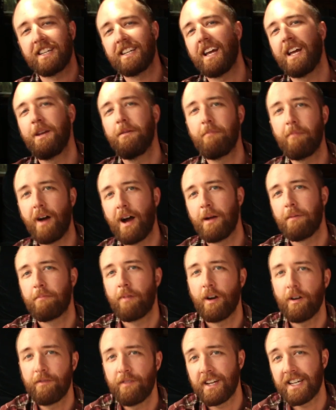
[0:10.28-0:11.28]
a game by
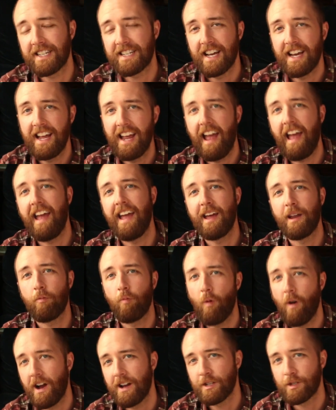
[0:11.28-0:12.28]
Perfect Day and
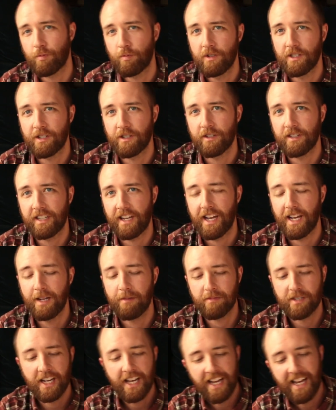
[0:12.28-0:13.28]
Wise Wizard
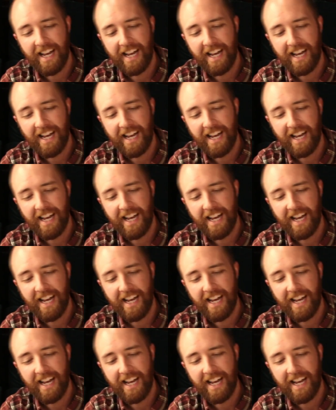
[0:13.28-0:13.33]
Games.